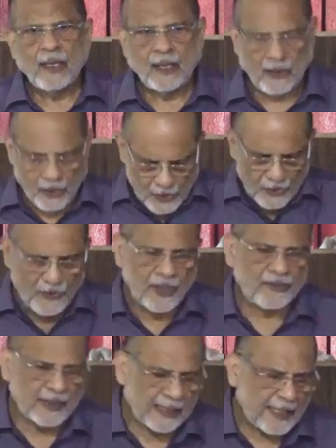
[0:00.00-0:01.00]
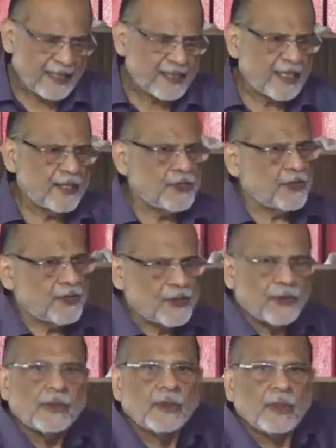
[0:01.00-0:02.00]
I also work with the Cancer Institute,
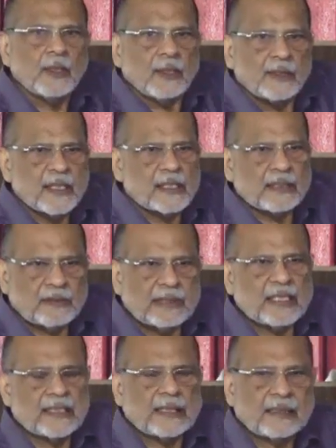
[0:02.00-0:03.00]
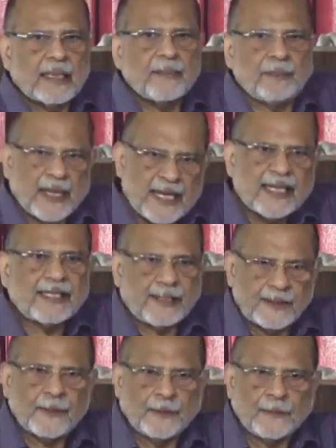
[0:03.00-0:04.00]
so this is the thing predicted.